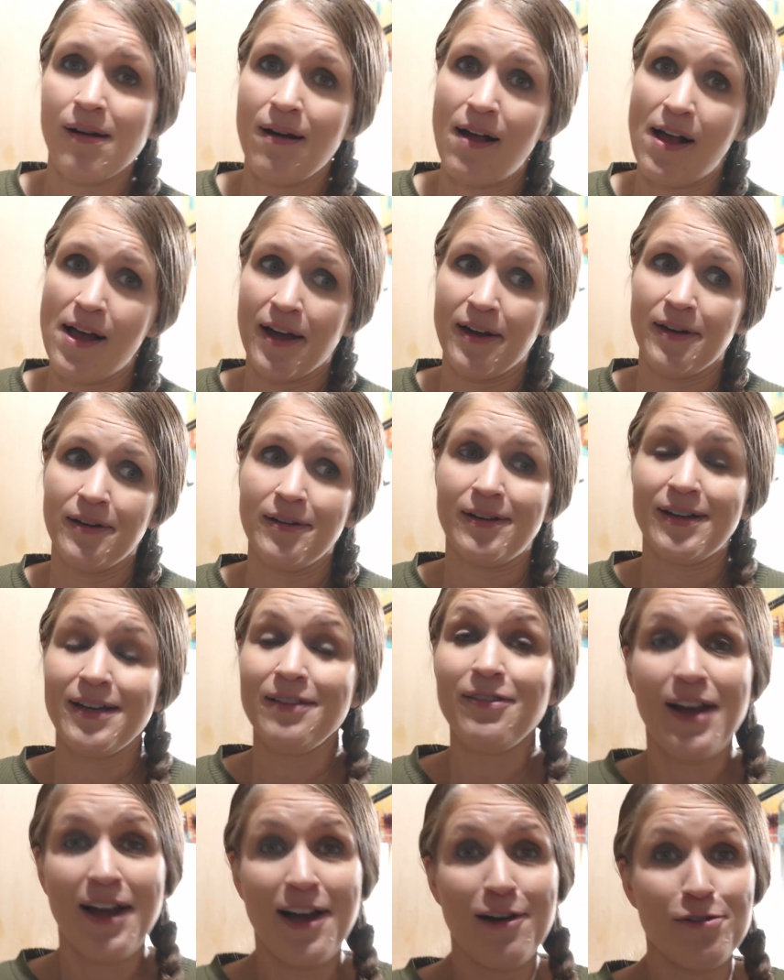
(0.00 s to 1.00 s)
And in
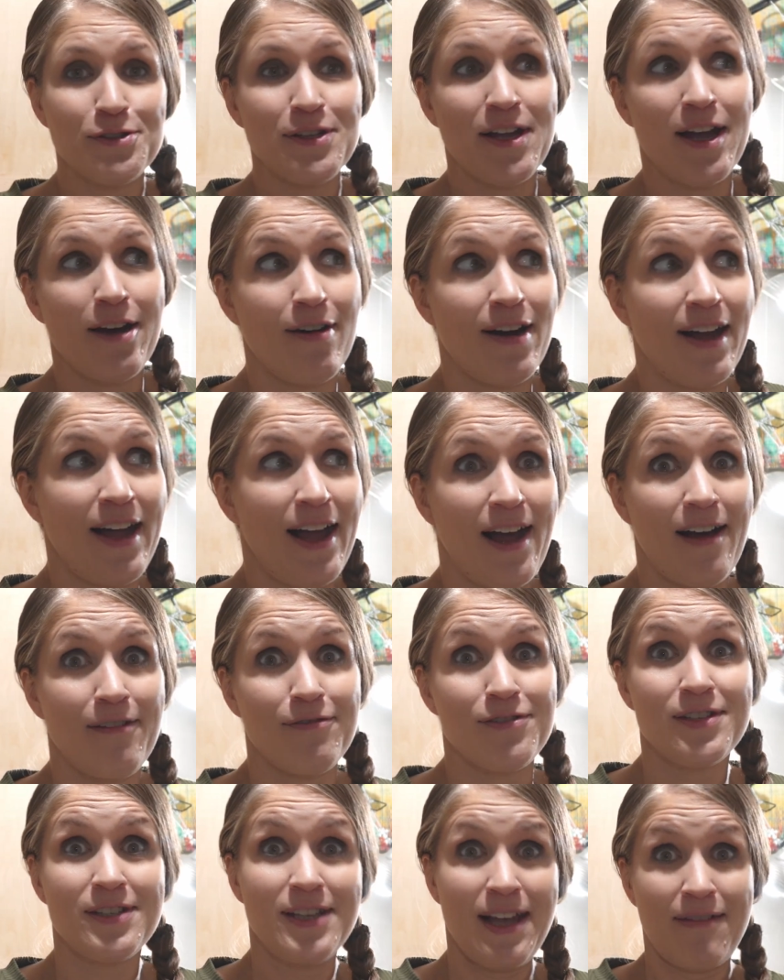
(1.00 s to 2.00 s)
the house now I have
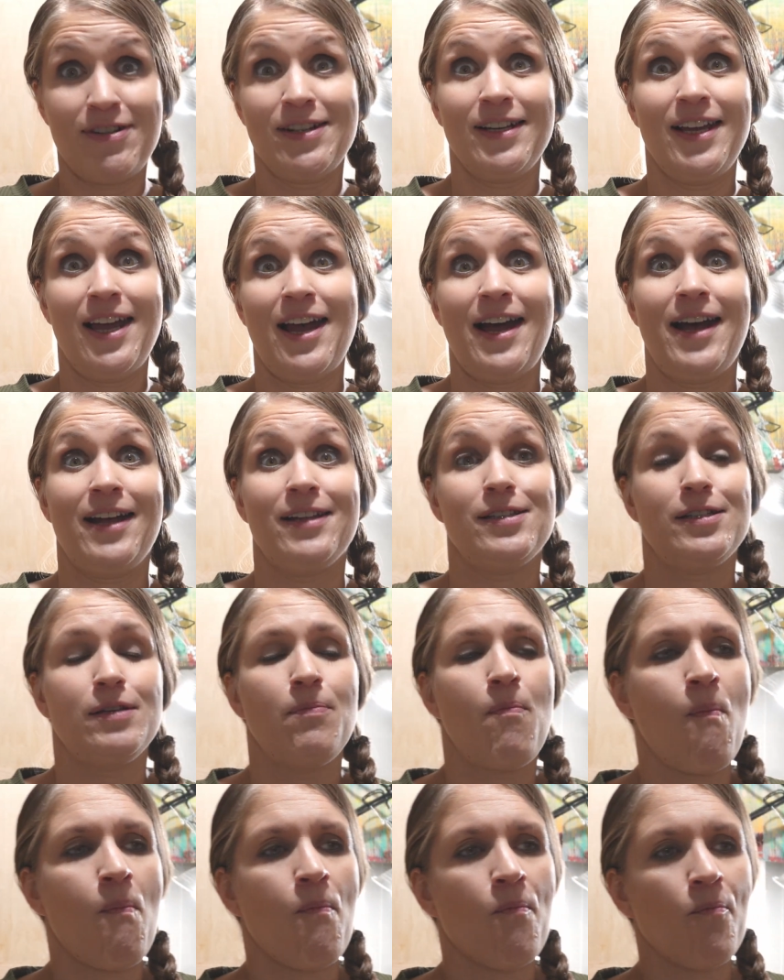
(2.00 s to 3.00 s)
7 cats,
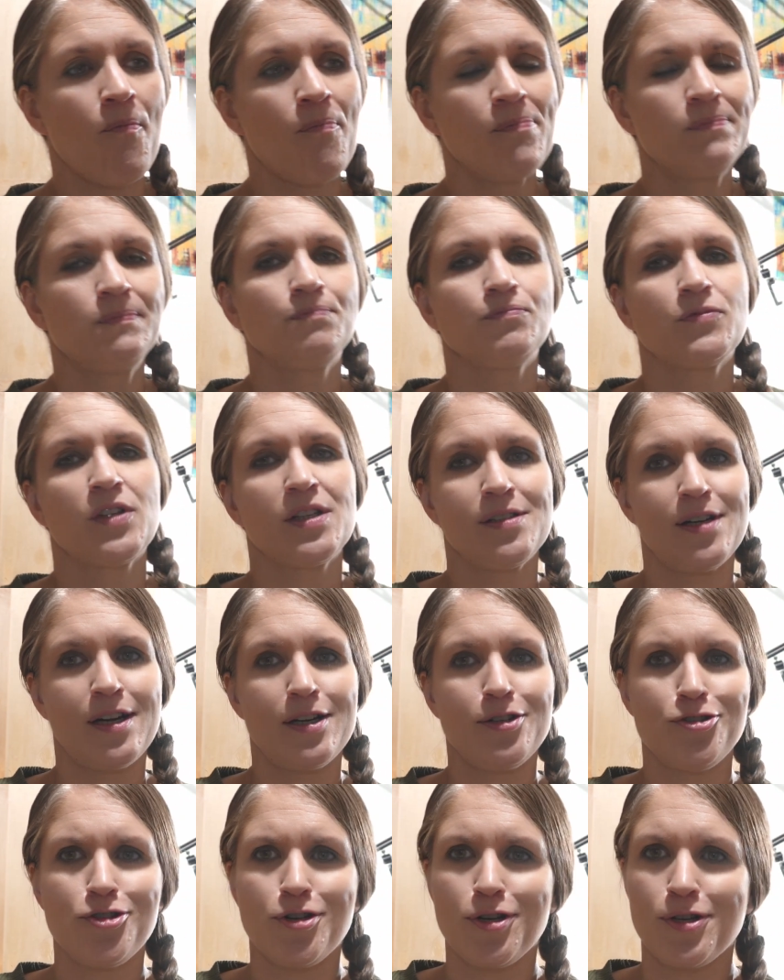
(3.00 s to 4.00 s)
because I
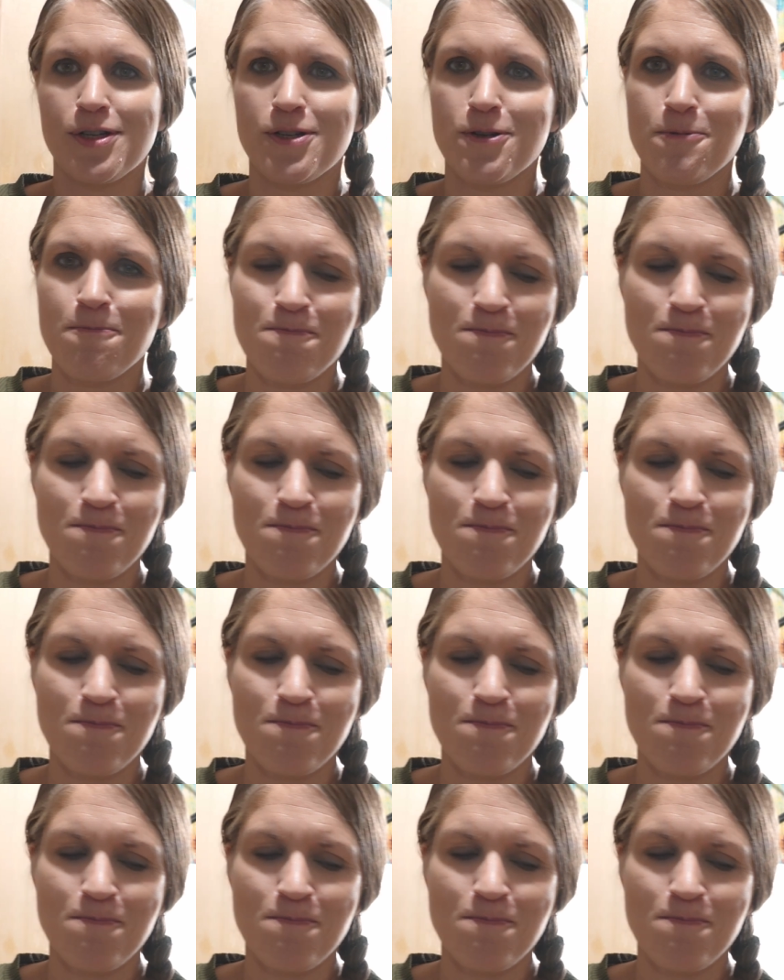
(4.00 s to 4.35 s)
just